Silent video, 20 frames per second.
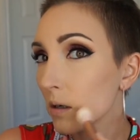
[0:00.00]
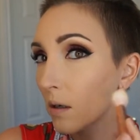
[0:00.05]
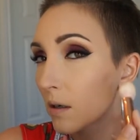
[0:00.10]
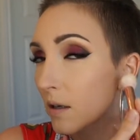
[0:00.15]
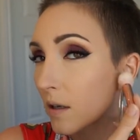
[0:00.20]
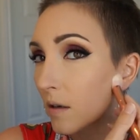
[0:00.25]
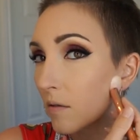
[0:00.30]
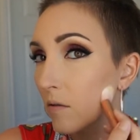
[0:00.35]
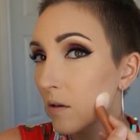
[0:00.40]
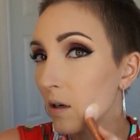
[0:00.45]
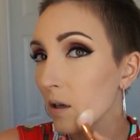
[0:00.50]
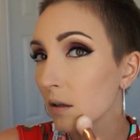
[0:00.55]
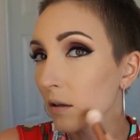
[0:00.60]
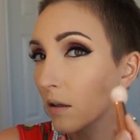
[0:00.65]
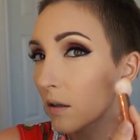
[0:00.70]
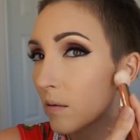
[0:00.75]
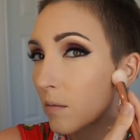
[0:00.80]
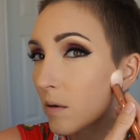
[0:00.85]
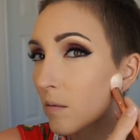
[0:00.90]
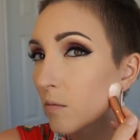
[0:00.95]
give it a
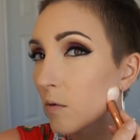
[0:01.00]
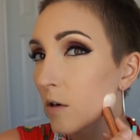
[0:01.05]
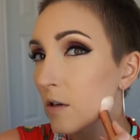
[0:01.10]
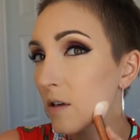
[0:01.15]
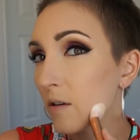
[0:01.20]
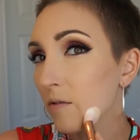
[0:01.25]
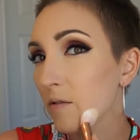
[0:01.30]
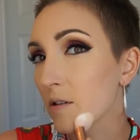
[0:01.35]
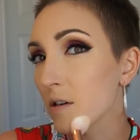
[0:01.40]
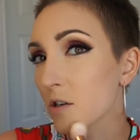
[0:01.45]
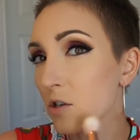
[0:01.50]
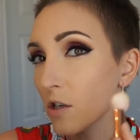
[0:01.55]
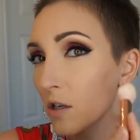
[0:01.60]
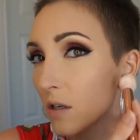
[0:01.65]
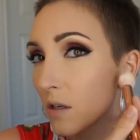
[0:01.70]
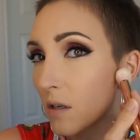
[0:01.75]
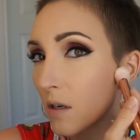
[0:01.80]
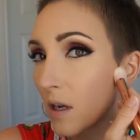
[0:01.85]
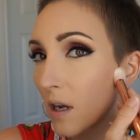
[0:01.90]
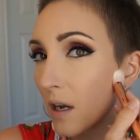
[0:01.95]
little bit more
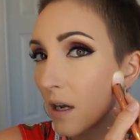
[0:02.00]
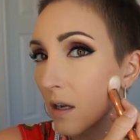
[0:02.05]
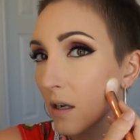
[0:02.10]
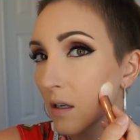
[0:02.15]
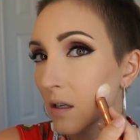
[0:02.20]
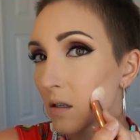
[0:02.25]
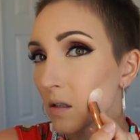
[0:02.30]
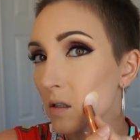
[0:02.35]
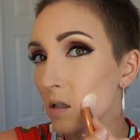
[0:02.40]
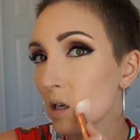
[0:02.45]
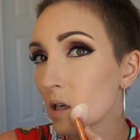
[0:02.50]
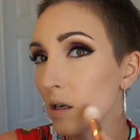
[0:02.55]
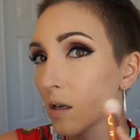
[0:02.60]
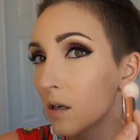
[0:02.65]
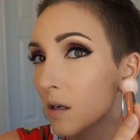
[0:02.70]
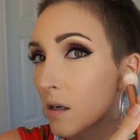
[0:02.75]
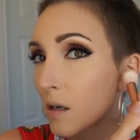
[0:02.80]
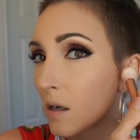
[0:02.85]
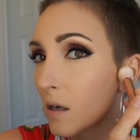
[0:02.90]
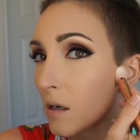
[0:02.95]
definition and
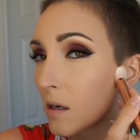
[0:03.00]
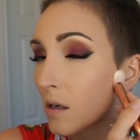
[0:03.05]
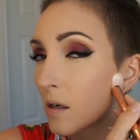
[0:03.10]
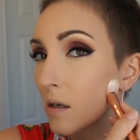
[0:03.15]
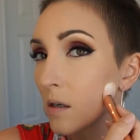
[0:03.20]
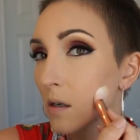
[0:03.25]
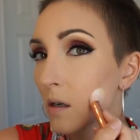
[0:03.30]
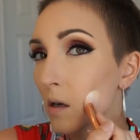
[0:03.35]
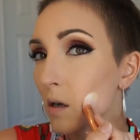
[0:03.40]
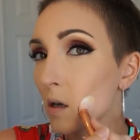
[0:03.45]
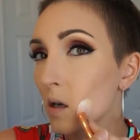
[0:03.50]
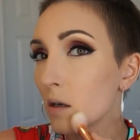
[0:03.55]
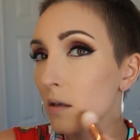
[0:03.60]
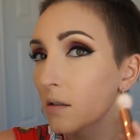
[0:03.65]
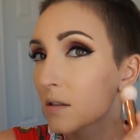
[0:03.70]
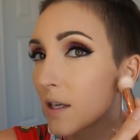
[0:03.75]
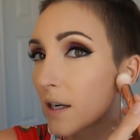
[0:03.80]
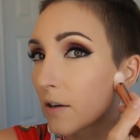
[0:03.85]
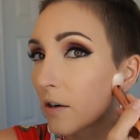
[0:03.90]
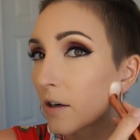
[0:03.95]

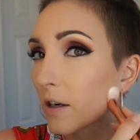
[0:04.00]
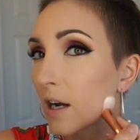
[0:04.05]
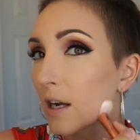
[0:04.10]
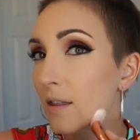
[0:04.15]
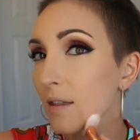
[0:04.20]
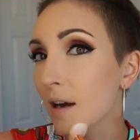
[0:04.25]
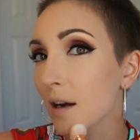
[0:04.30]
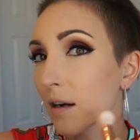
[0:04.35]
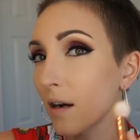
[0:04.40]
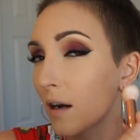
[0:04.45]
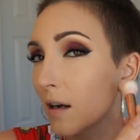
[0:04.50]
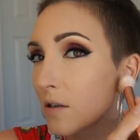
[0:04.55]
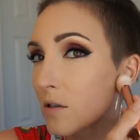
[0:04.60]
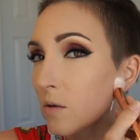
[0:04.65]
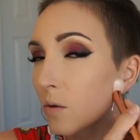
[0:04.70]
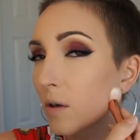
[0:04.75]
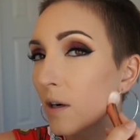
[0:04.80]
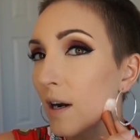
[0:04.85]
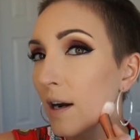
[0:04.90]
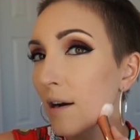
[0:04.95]
segregate that
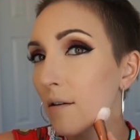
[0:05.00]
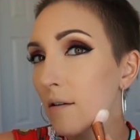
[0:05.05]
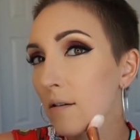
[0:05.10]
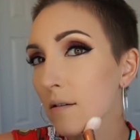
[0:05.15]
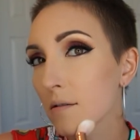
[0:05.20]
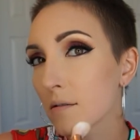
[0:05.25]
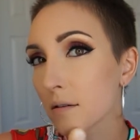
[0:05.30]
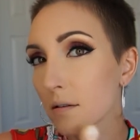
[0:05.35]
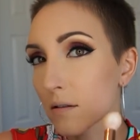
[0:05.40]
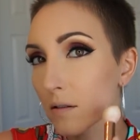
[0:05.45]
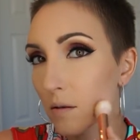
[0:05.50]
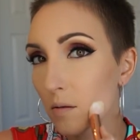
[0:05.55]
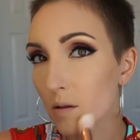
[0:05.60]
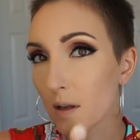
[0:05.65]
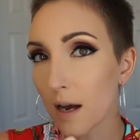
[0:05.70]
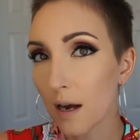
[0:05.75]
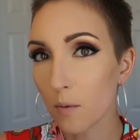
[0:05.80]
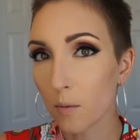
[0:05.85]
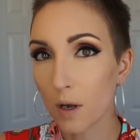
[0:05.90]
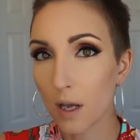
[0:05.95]
contour out so
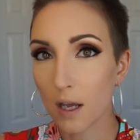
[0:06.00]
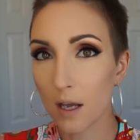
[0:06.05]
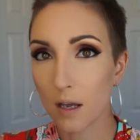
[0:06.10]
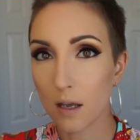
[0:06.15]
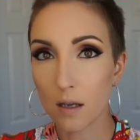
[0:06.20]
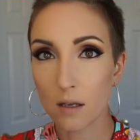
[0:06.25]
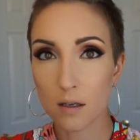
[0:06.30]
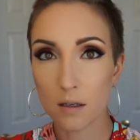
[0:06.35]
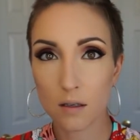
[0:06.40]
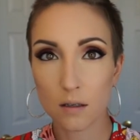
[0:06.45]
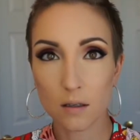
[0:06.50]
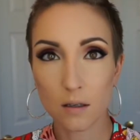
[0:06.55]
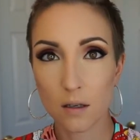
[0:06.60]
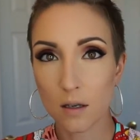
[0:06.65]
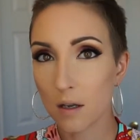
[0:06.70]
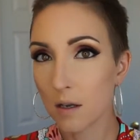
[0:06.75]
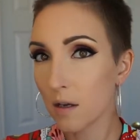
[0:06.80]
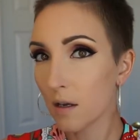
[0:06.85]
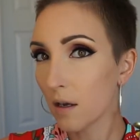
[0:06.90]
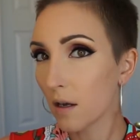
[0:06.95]
that way
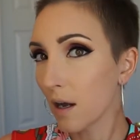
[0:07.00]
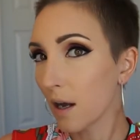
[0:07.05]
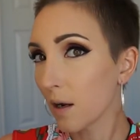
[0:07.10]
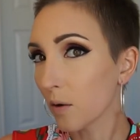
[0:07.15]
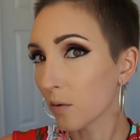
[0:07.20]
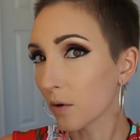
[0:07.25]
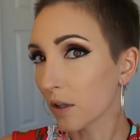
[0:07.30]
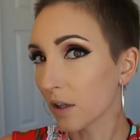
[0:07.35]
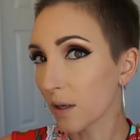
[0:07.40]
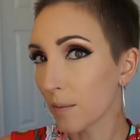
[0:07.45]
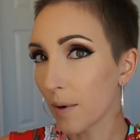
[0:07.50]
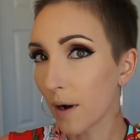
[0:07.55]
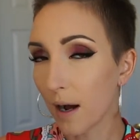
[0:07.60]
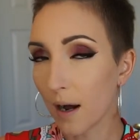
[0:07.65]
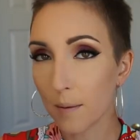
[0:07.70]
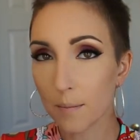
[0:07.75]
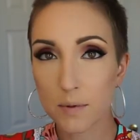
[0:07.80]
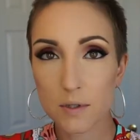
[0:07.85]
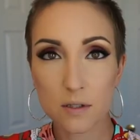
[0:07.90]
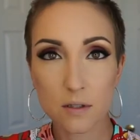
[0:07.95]
it really
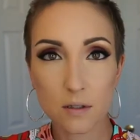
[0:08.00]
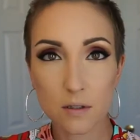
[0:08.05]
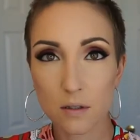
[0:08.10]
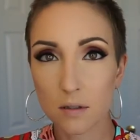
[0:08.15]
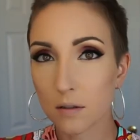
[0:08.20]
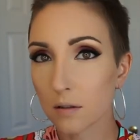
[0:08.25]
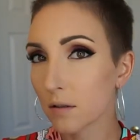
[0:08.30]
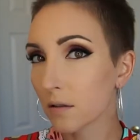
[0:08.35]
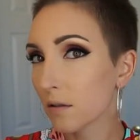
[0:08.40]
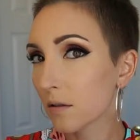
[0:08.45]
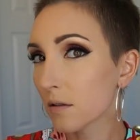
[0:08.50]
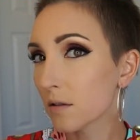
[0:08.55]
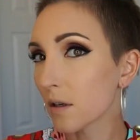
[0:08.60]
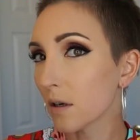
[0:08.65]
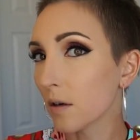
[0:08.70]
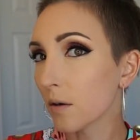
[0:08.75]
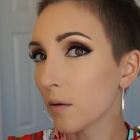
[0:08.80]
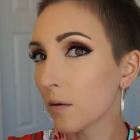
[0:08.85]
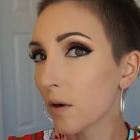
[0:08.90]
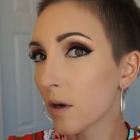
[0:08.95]
pops.
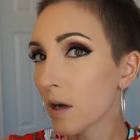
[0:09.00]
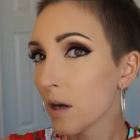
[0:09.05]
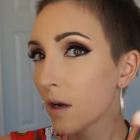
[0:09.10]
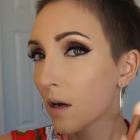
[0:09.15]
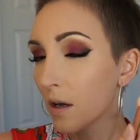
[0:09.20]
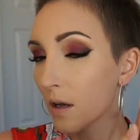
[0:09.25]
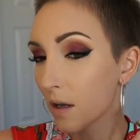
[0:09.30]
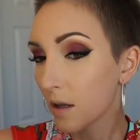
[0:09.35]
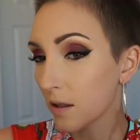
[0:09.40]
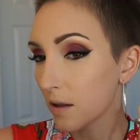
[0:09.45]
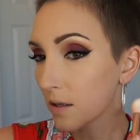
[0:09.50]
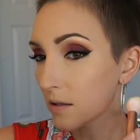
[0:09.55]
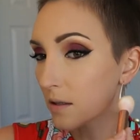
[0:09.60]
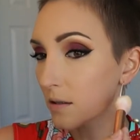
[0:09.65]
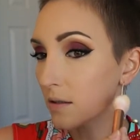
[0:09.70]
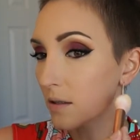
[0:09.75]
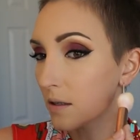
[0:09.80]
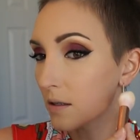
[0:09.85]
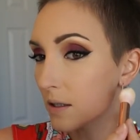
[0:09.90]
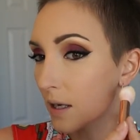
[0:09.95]
So this is
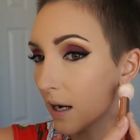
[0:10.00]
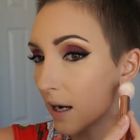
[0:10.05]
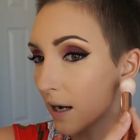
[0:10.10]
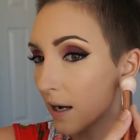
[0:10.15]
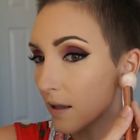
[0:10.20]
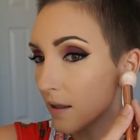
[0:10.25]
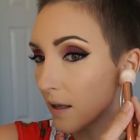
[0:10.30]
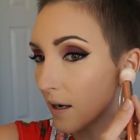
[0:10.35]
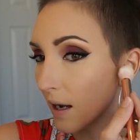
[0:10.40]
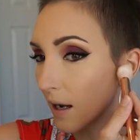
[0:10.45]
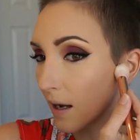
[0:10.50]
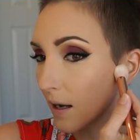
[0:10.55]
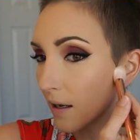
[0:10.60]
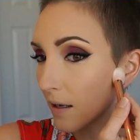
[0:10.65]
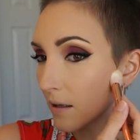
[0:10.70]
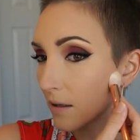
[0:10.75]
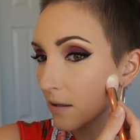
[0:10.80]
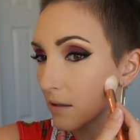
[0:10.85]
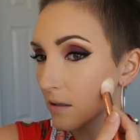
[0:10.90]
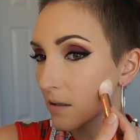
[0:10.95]
the side that
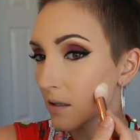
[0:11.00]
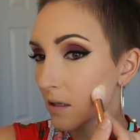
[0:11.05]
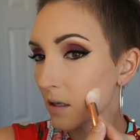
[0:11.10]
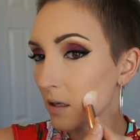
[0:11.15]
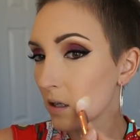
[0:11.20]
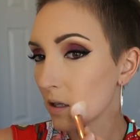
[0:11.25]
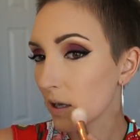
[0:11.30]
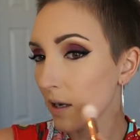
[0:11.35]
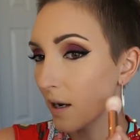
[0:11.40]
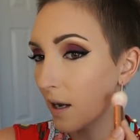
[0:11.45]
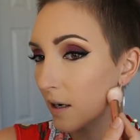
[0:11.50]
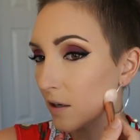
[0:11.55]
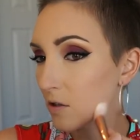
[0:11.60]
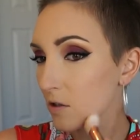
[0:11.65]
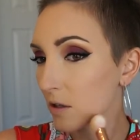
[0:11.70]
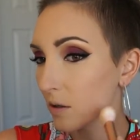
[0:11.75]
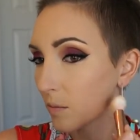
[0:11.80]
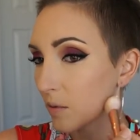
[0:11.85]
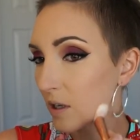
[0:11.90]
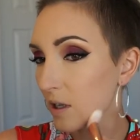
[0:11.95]
has that
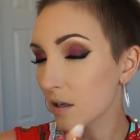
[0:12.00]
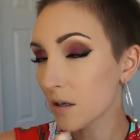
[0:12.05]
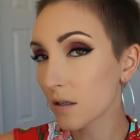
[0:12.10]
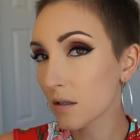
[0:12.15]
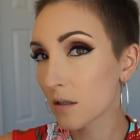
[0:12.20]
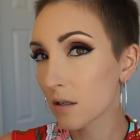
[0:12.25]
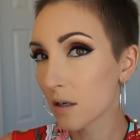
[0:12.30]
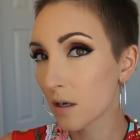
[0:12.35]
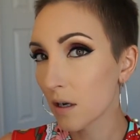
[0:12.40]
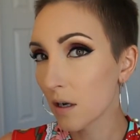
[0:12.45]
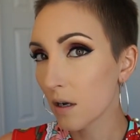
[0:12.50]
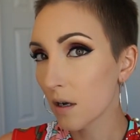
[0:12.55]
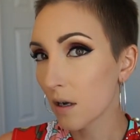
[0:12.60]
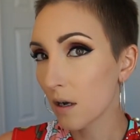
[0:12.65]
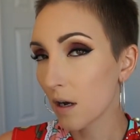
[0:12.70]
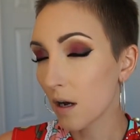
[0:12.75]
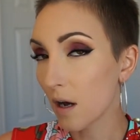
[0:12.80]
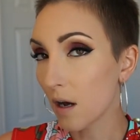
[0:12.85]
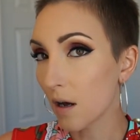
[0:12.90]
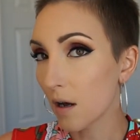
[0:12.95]
extra bit
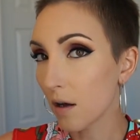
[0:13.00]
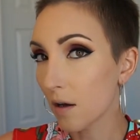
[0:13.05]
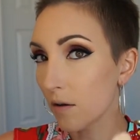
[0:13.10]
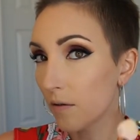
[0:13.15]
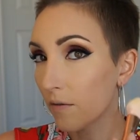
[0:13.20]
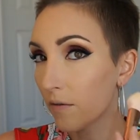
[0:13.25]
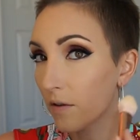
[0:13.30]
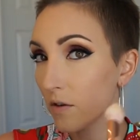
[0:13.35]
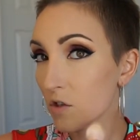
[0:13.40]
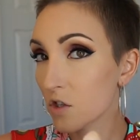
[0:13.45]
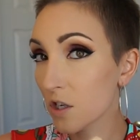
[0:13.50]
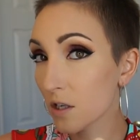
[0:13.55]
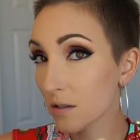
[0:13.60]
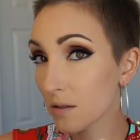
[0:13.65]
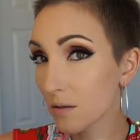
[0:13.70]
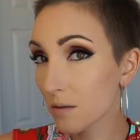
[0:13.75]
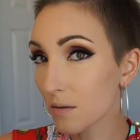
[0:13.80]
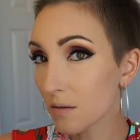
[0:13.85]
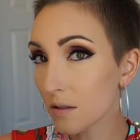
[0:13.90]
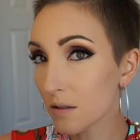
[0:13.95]
of
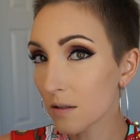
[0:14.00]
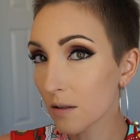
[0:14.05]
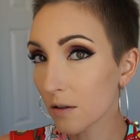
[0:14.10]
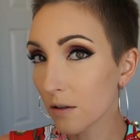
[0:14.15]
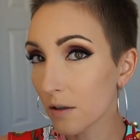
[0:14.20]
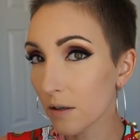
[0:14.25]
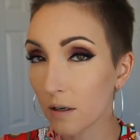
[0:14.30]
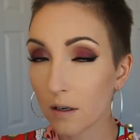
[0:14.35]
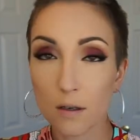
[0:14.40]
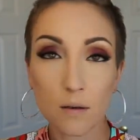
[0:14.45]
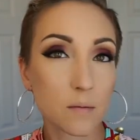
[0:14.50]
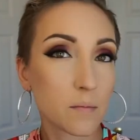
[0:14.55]
chiseled look,